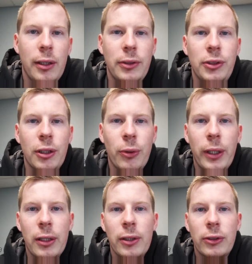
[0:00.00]
Zero
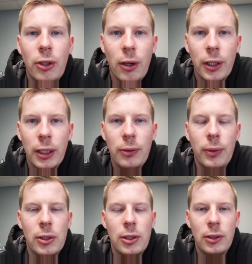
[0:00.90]
in on a target,
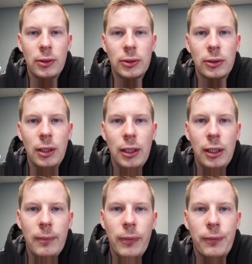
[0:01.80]
which is,
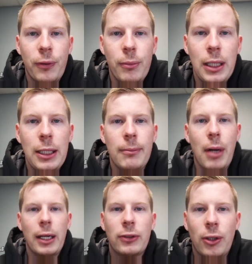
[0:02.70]
for me,
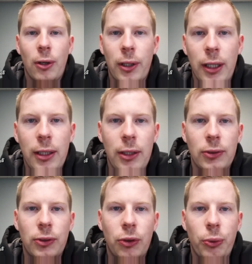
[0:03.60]
my target
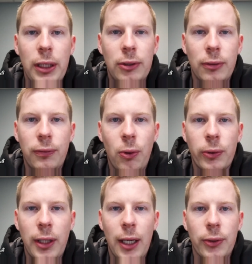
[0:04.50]
is $3,000 to
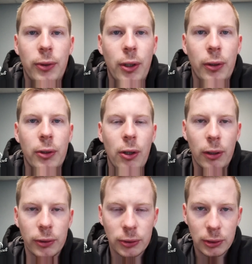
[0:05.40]
$4,000
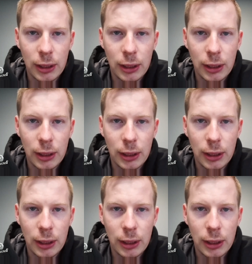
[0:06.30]
cars.